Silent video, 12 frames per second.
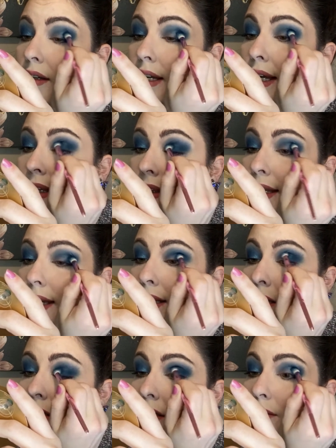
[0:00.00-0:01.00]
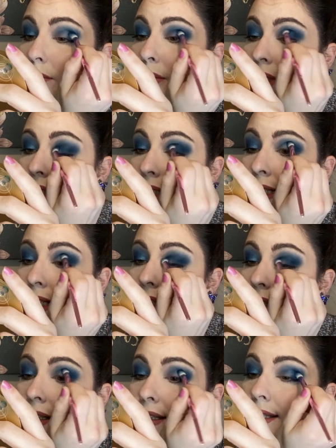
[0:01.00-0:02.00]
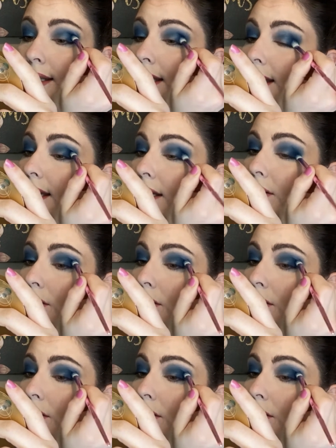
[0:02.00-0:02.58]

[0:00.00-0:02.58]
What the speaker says: and then blend it into the inner